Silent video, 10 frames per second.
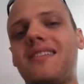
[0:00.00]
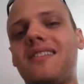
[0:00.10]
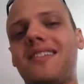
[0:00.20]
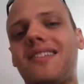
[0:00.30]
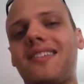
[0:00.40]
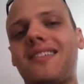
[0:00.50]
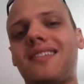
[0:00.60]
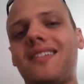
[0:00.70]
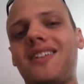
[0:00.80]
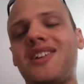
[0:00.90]

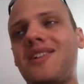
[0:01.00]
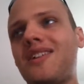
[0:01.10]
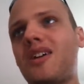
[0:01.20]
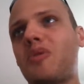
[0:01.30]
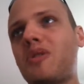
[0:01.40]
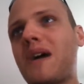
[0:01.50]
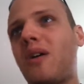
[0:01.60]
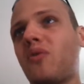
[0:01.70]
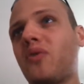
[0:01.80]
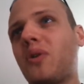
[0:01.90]
It's a pretty
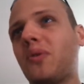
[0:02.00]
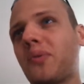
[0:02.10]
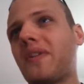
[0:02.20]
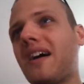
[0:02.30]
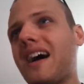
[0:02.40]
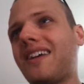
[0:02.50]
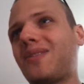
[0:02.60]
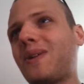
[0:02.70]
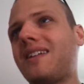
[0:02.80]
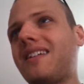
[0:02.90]
powerful phone. It was one of the
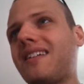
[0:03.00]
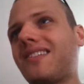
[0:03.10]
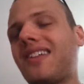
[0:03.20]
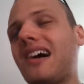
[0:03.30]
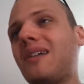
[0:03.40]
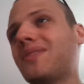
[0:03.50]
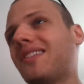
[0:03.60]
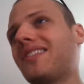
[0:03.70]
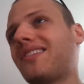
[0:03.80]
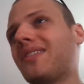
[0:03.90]
highest rated at its times,
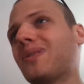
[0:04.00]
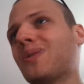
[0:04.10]
and it's